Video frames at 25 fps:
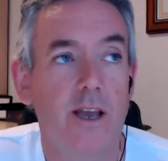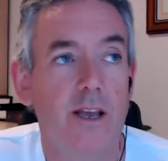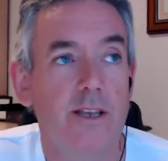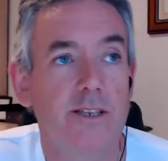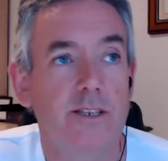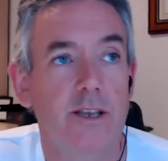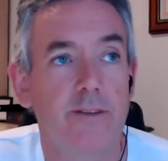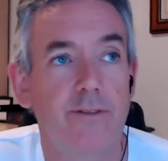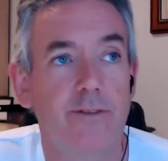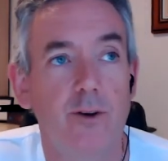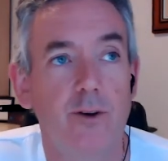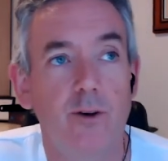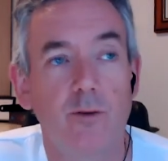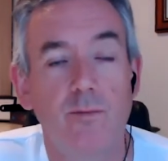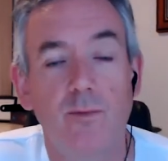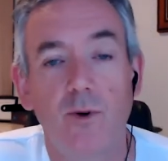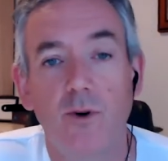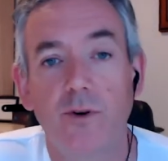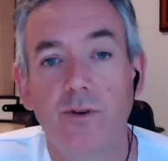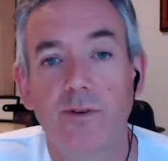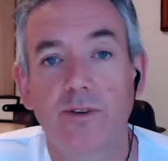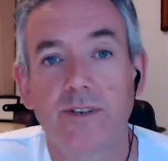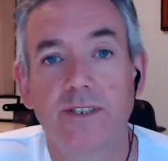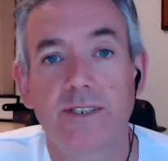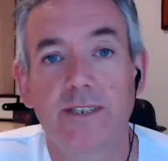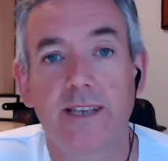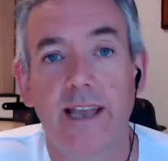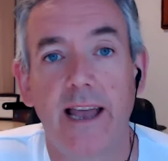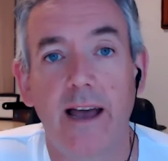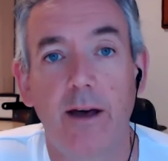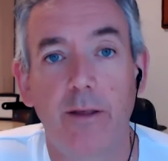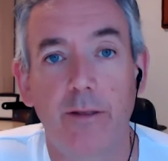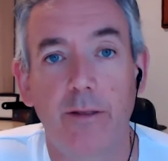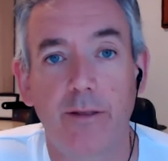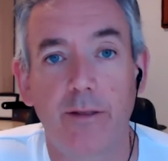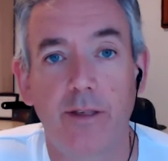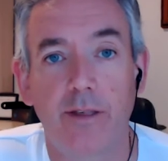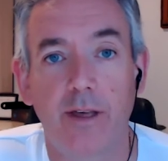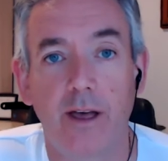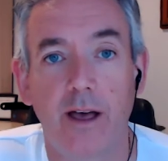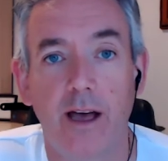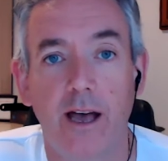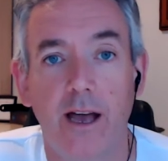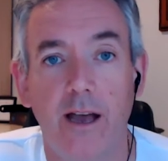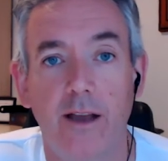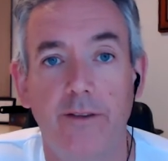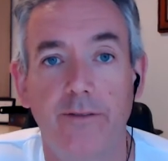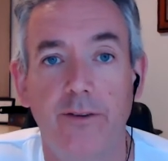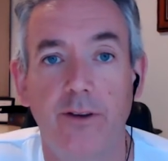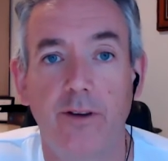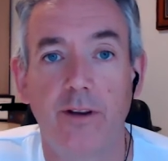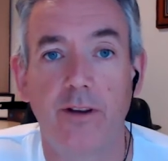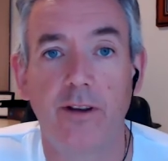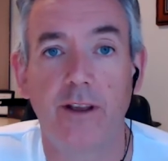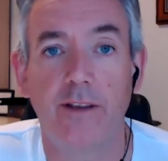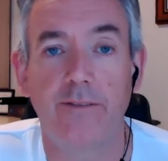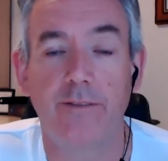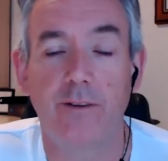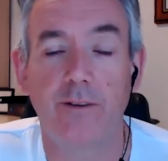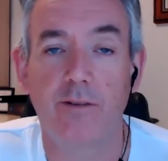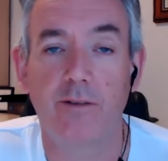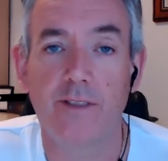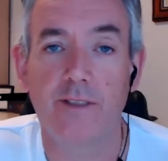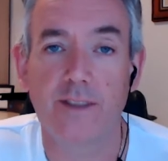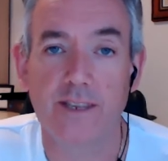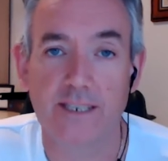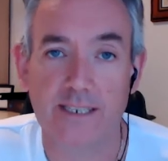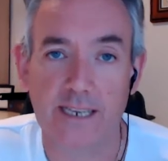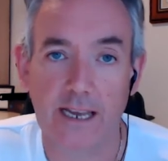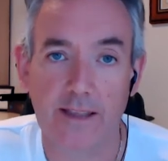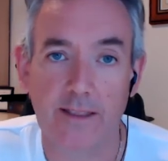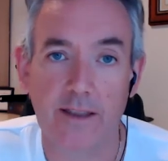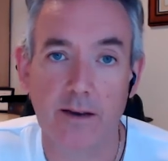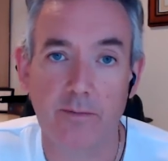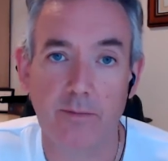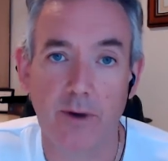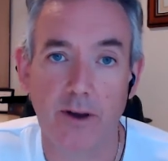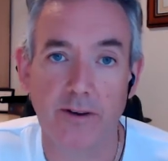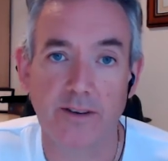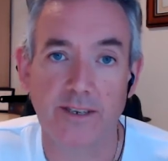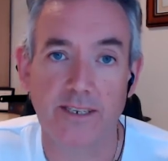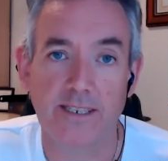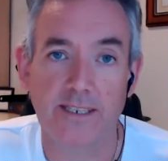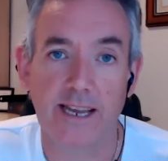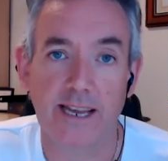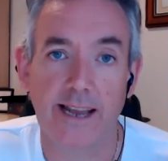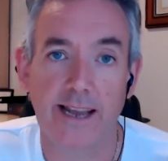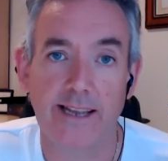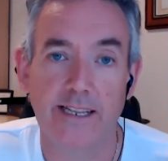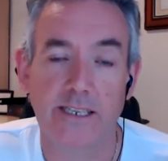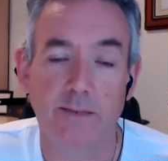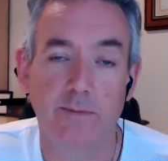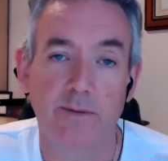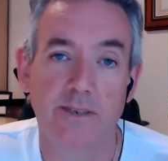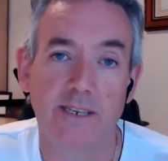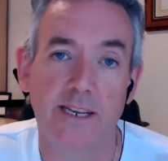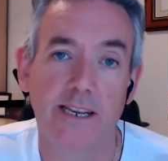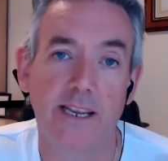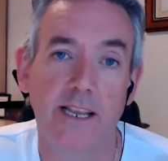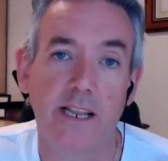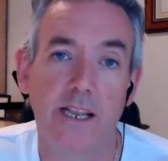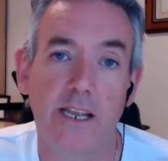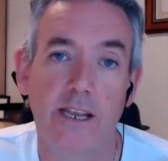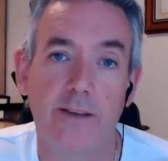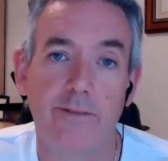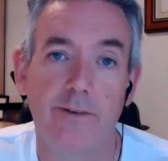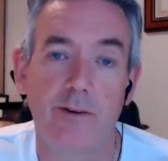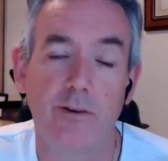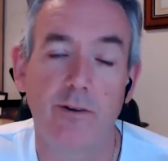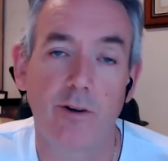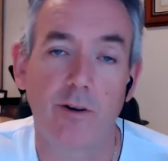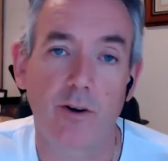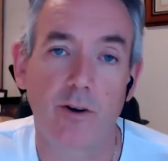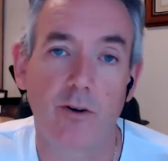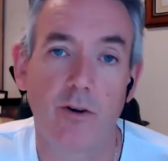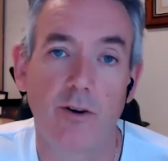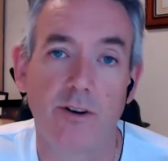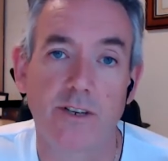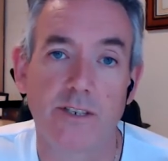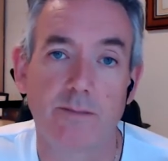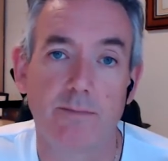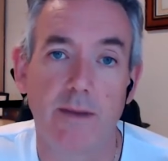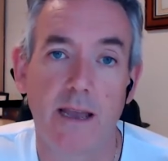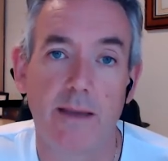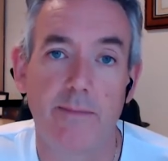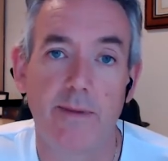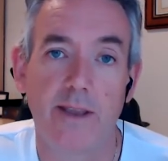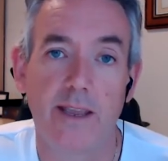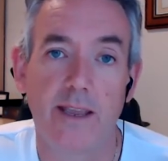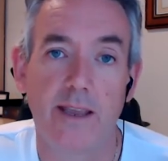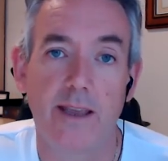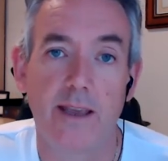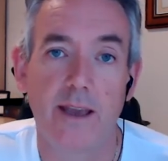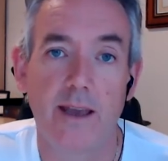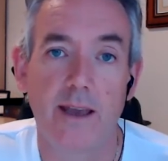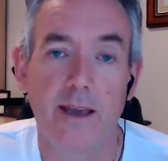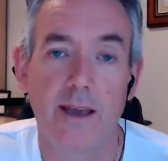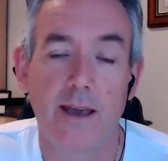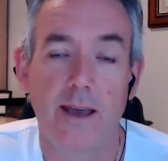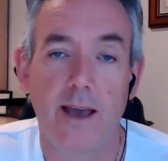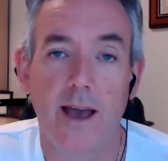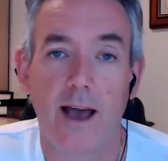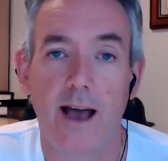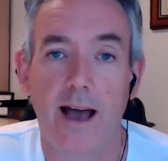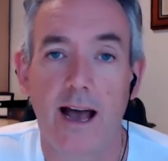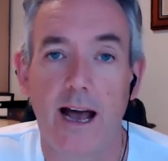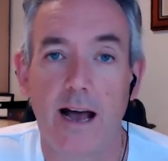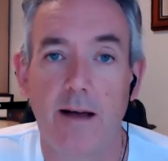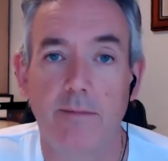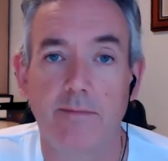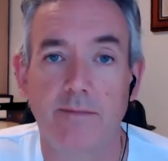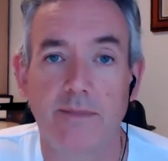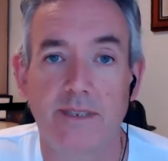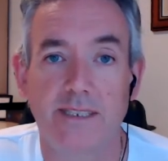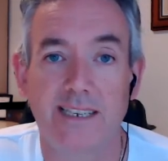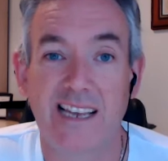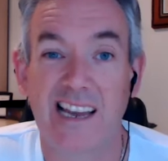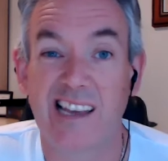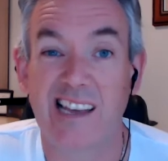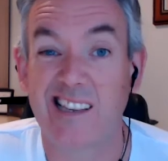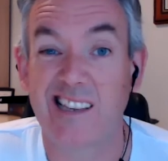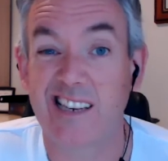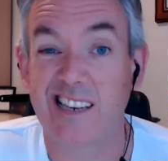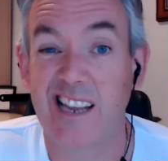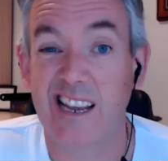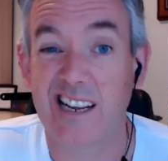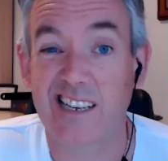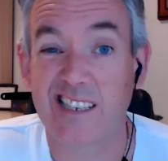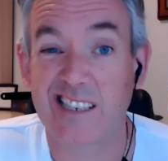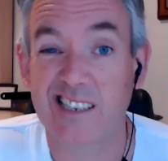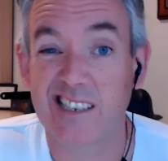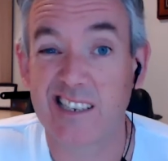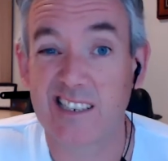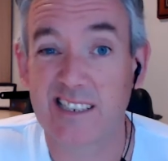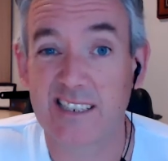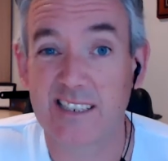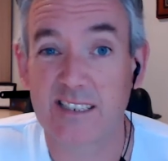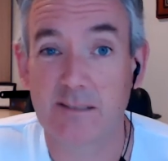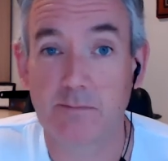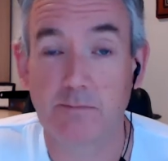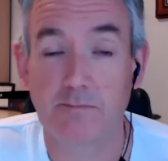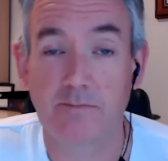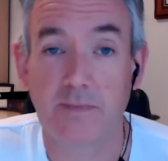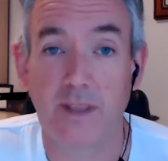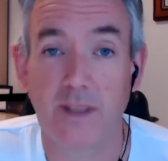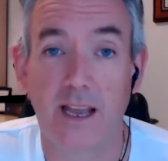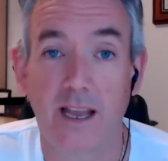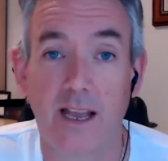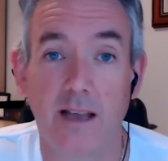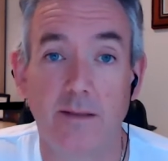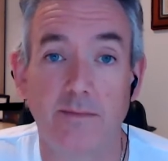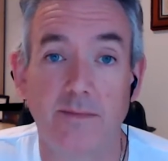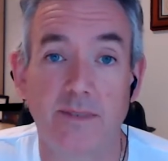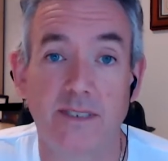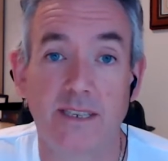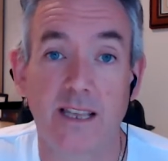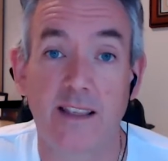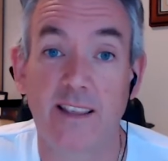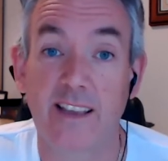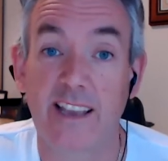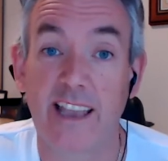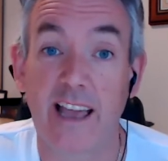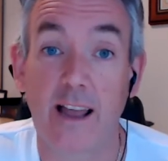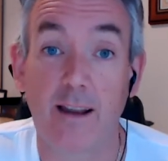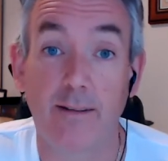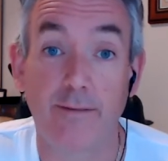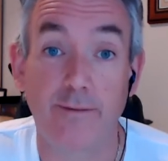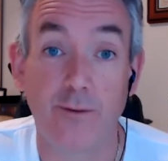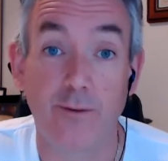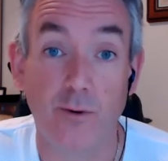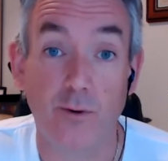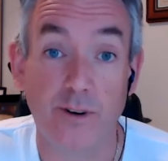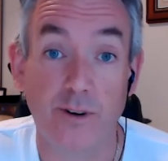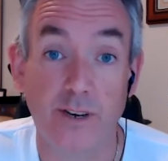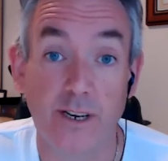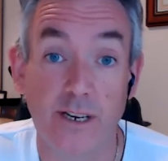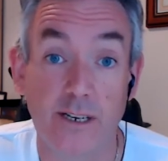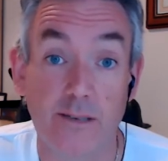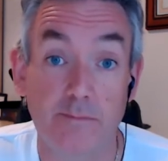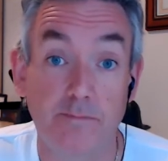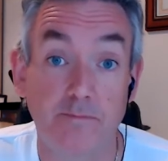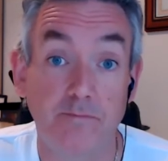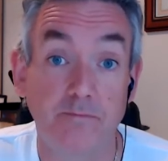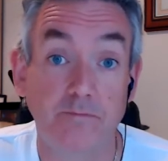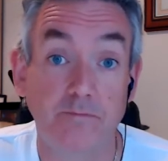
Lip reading: So if you're more south, if you're in the southernmost states, particularly if you're across maybe South Texas, Southern California,